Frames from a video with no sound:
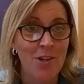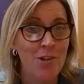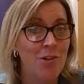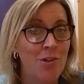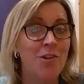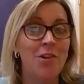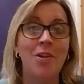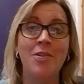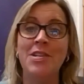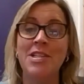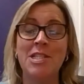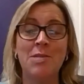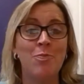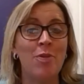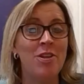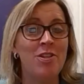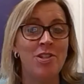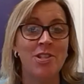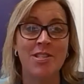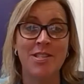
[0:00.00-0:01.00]
You can only
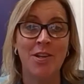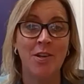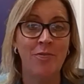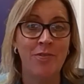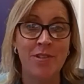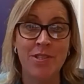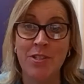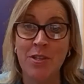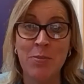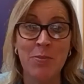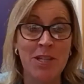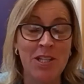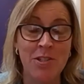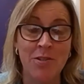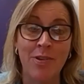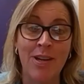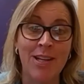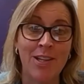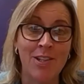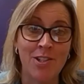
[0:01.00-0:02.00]
spread yourself in so many
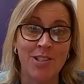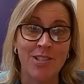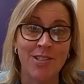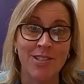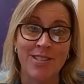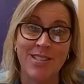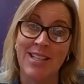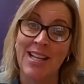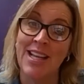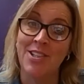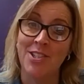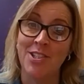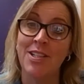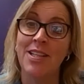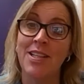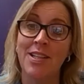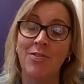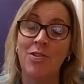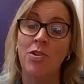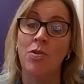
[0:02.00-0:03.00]
directions. And
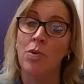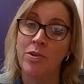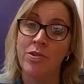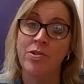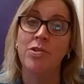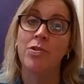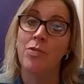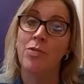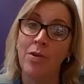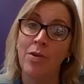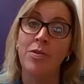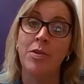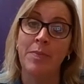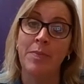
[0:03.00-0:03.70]
actually, if you want to grow the